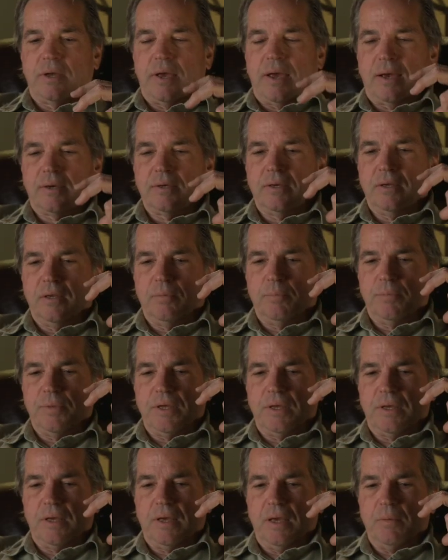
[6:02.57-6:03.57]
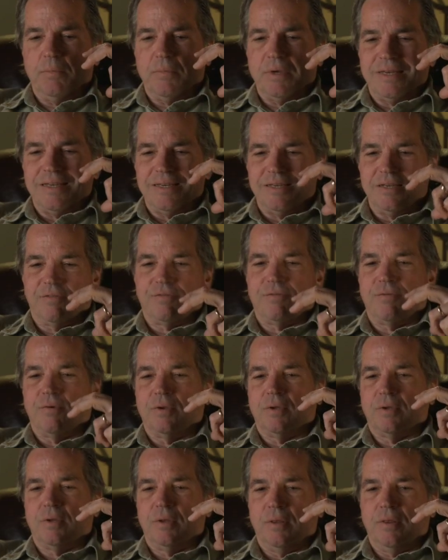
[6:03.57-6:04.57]
Acting became
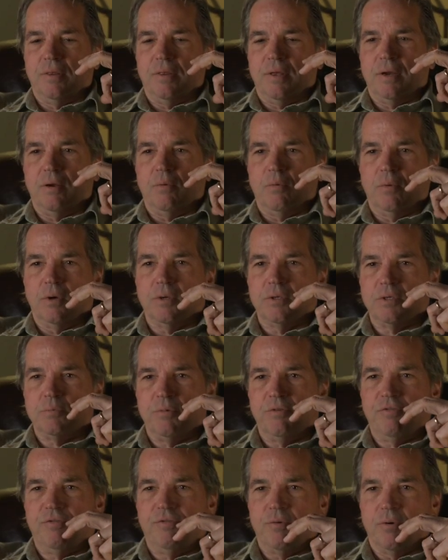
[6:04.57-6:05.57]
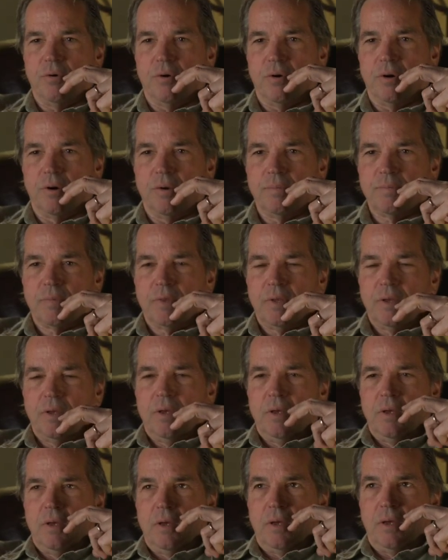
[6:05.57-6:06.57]
different than it was before,
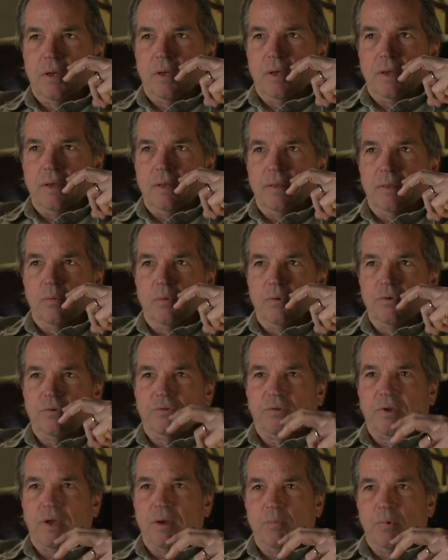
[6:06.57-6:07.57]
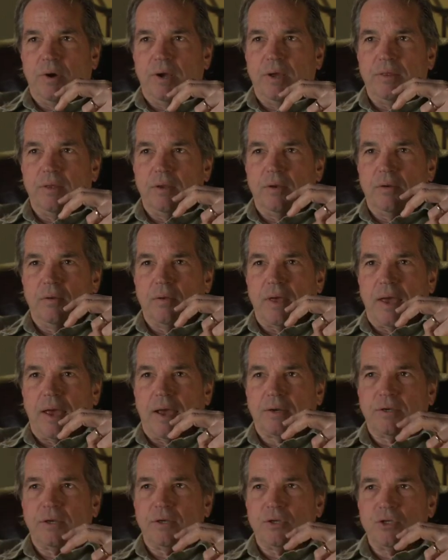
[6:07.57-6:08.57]
in the same way that
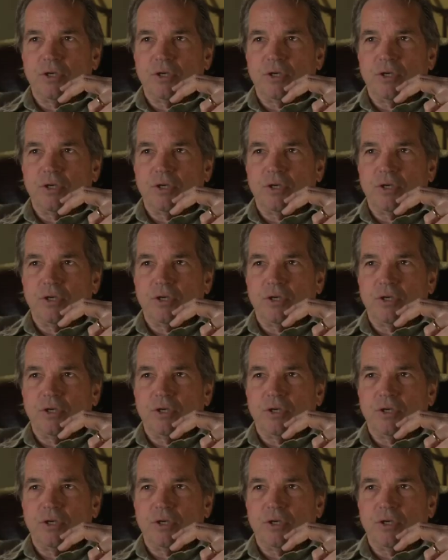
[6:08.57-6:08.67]
acting